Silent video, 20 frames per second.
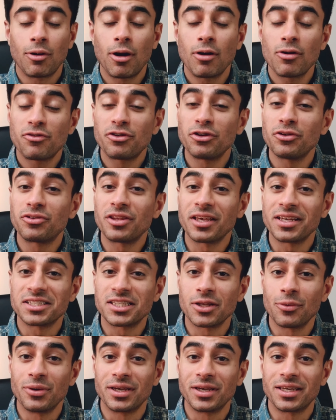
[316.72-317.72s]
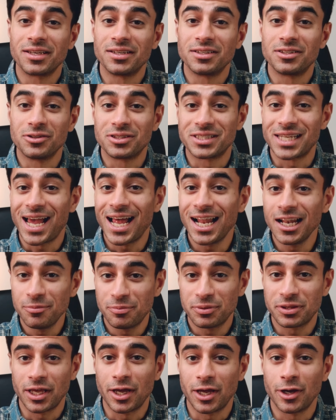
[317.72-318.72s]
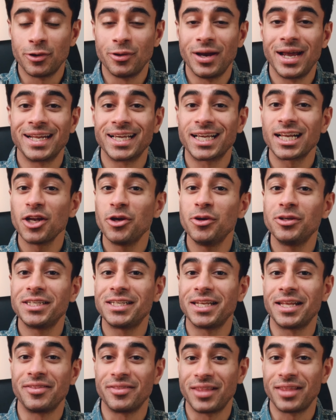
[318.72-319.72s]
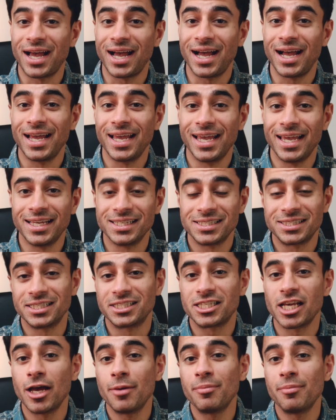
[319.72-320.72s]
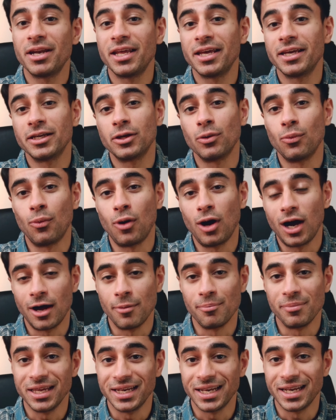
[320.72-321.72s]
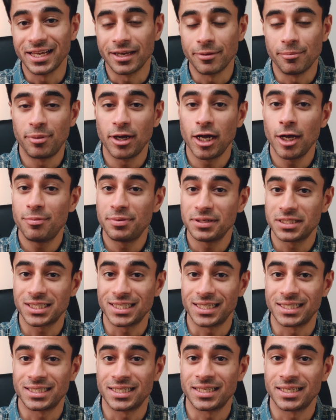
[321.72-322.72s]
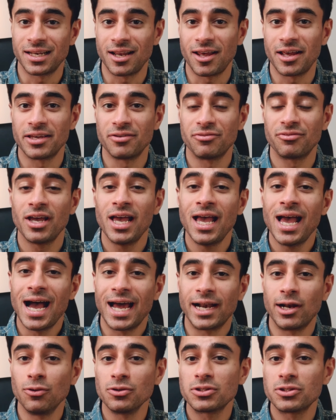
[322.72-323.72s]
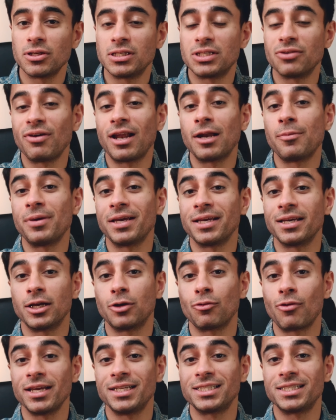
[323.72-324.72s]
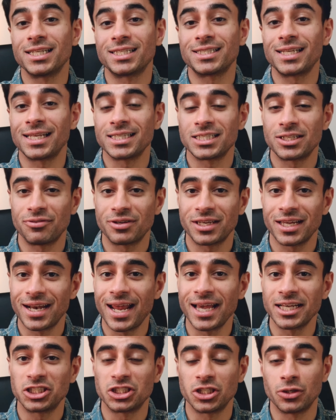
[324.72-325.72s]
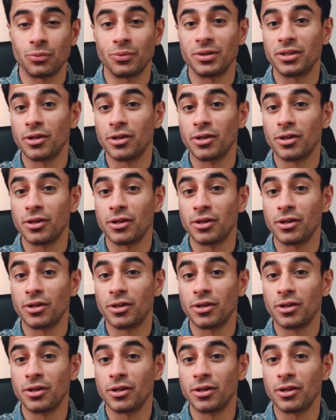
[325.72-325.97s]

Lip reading: are a few things that we can do to help though, and included in that is determining what our meaning and purpose is in life, and also developing a greater sense of connection with